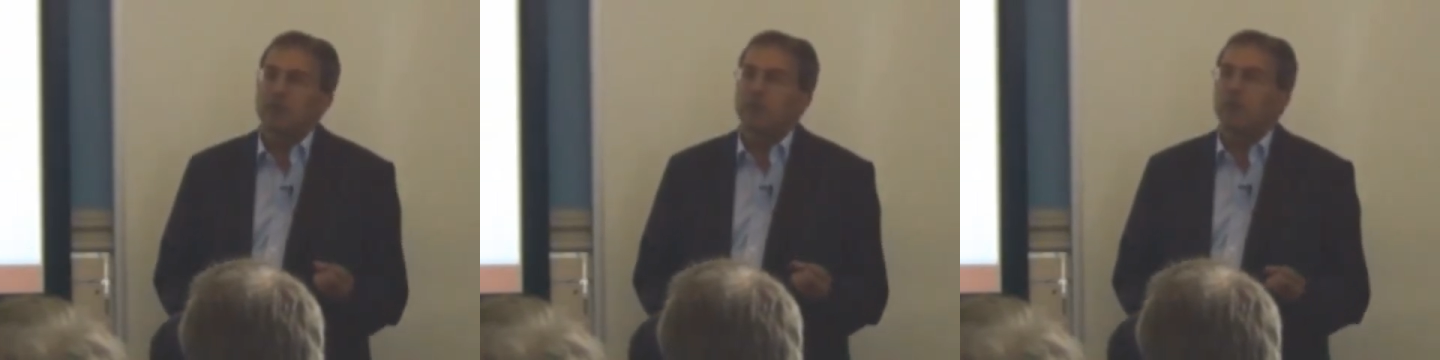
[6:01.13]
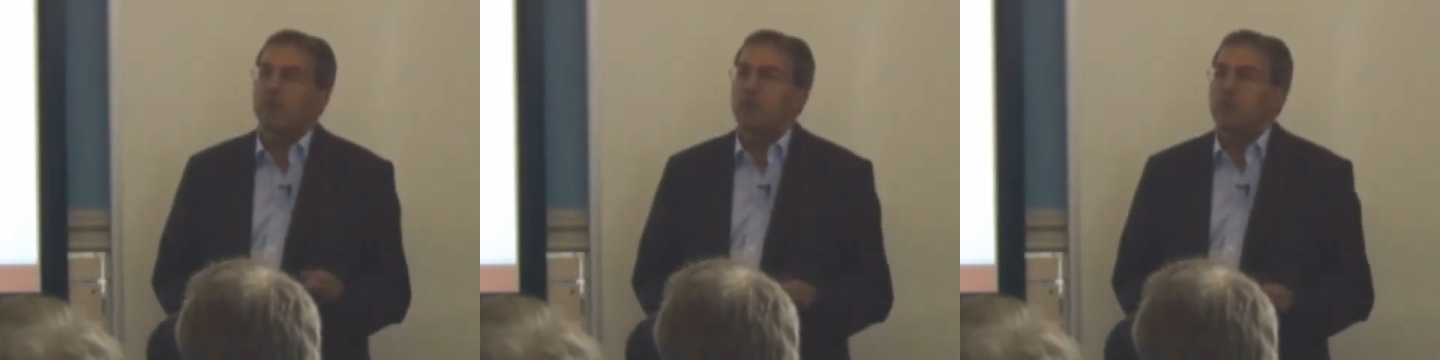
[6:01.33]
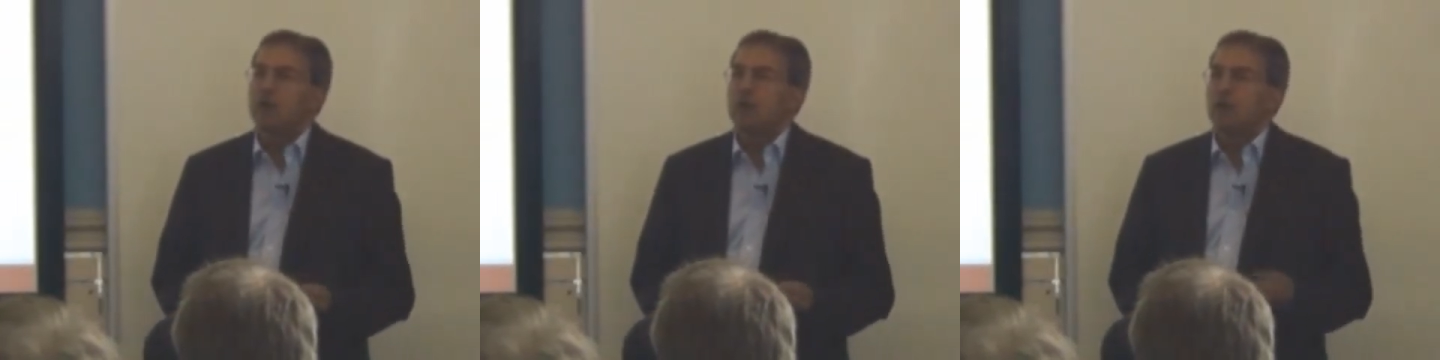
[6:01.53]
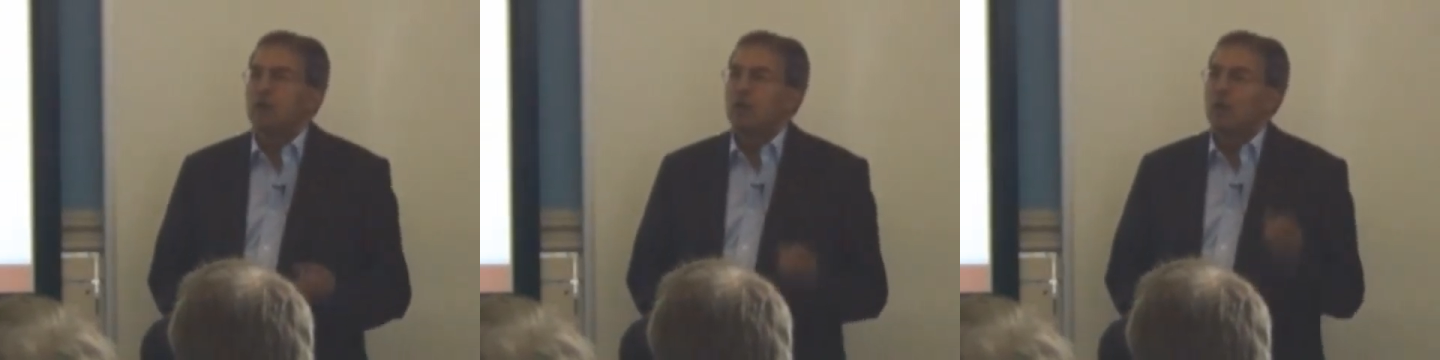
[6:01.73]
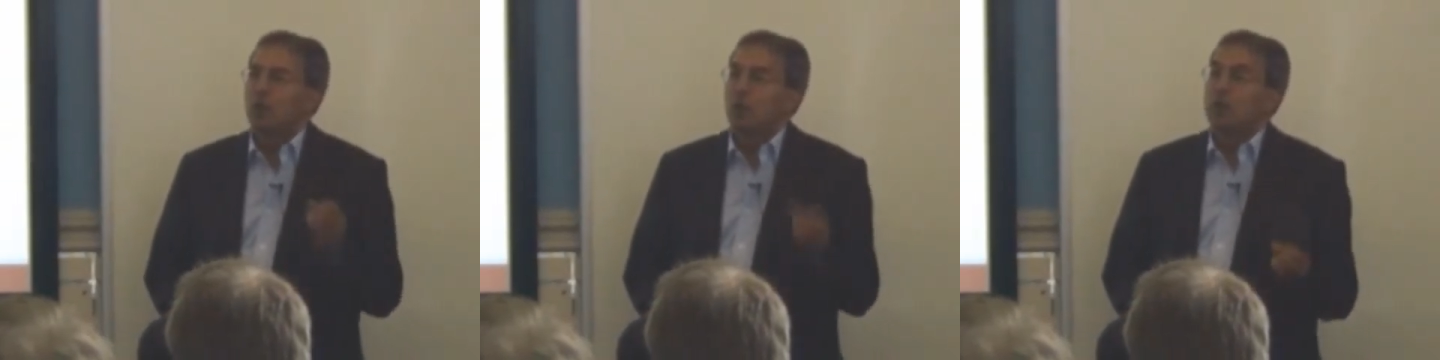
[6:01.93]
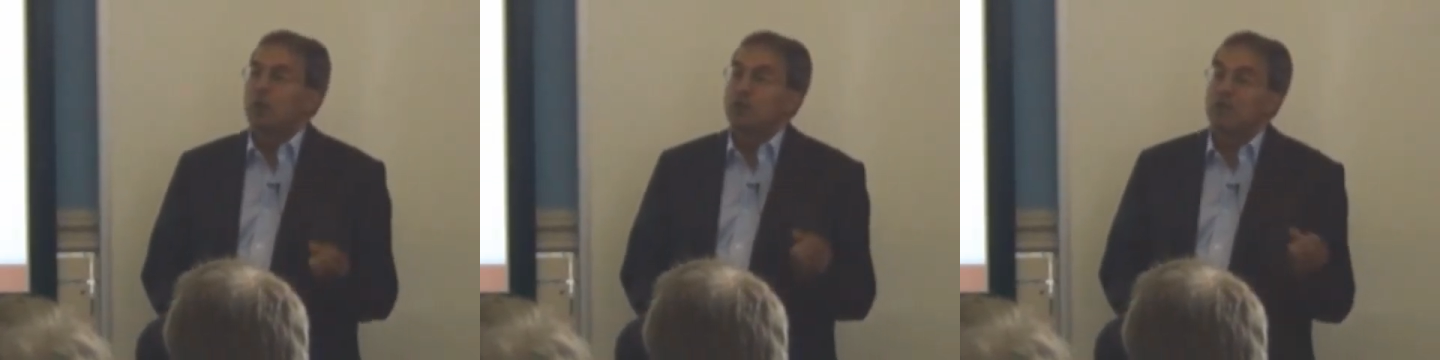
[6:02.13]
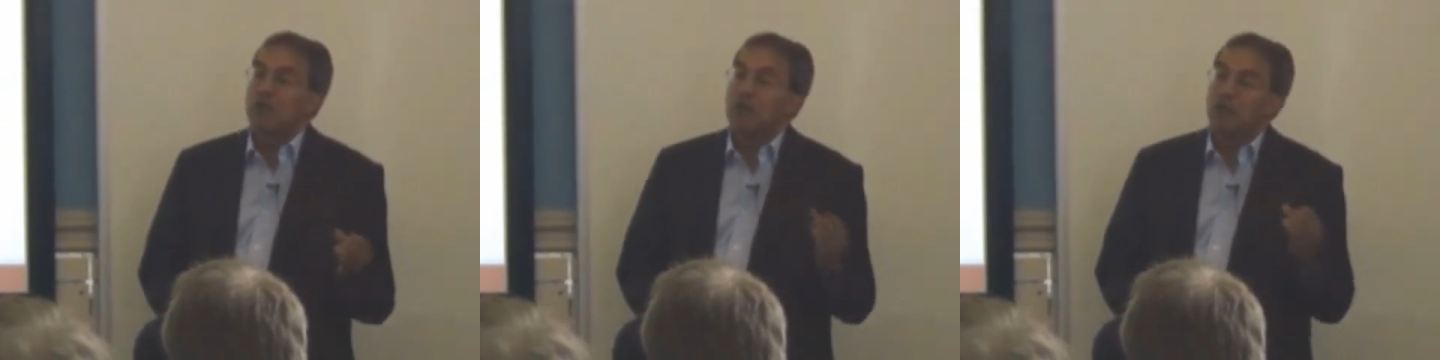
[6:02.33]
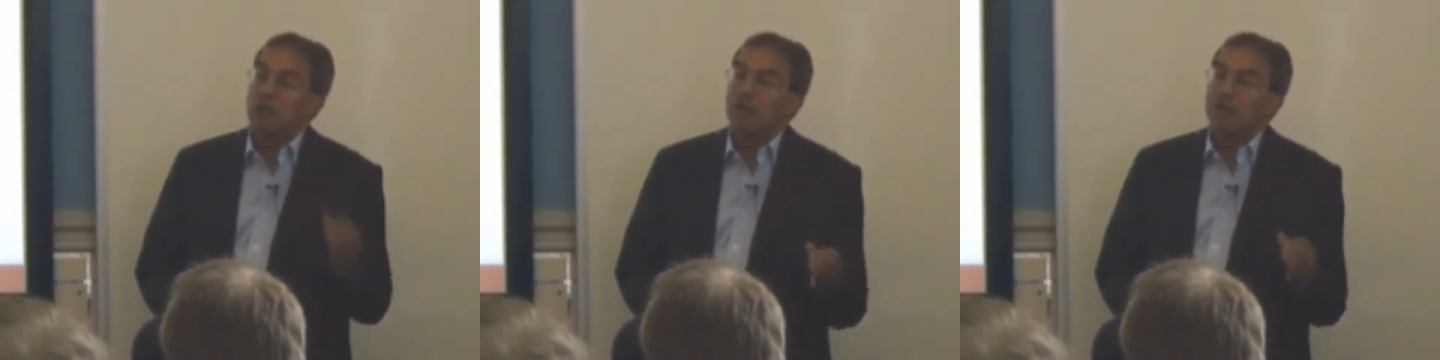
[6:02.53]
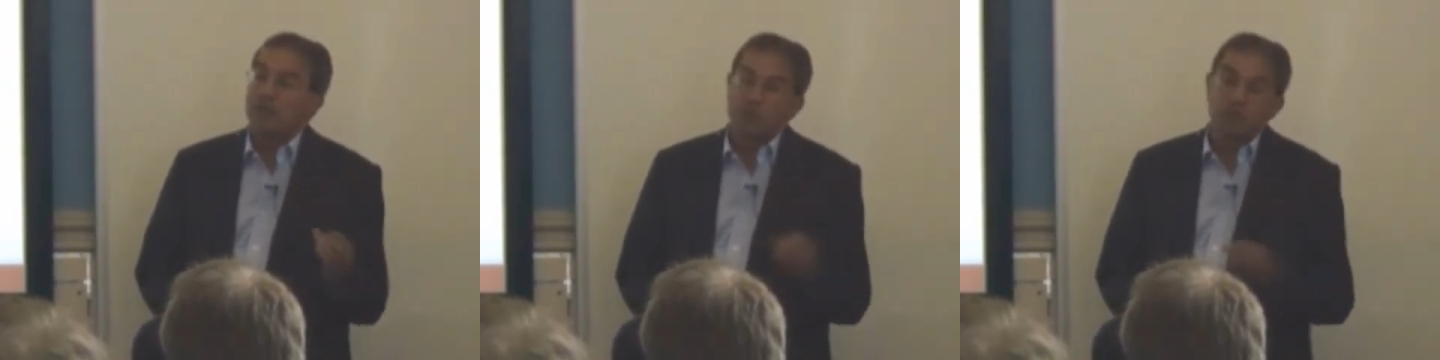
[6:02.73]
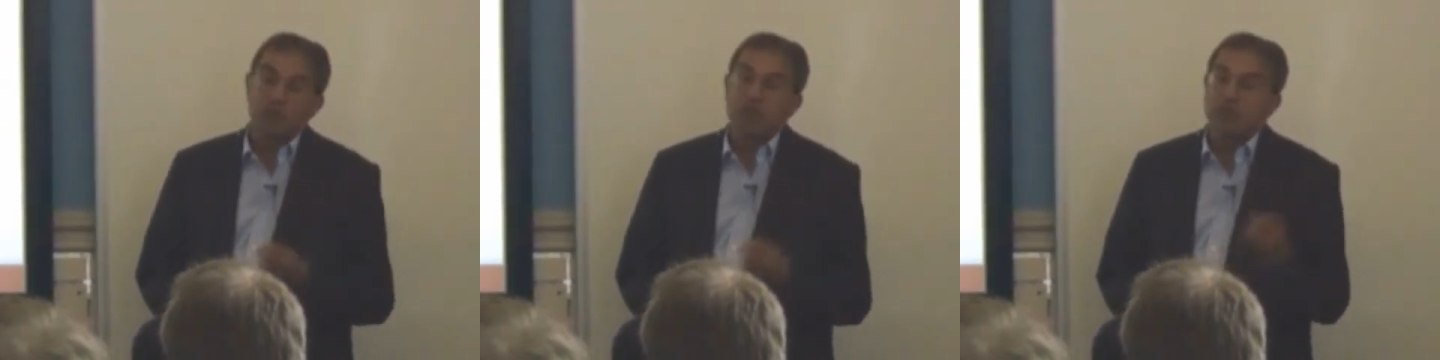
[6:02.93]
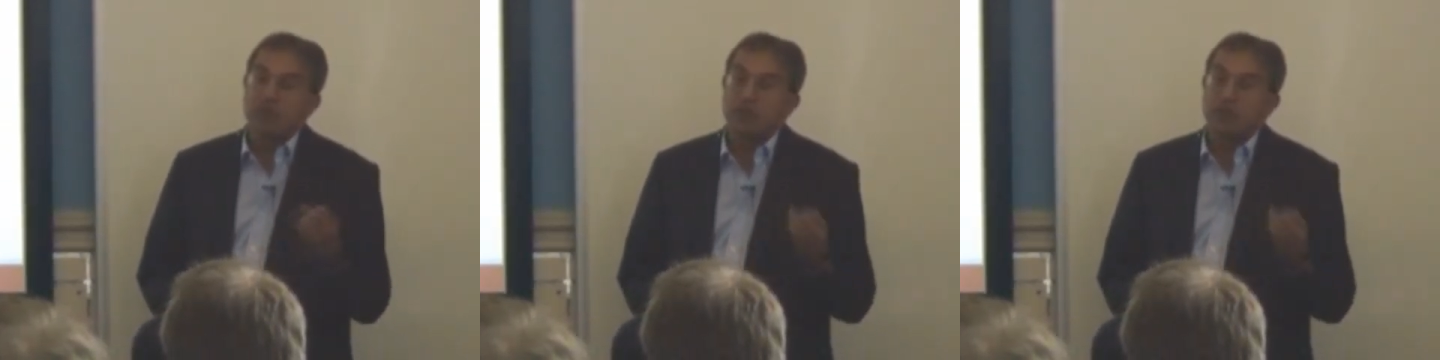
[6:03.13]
for, or how it actually is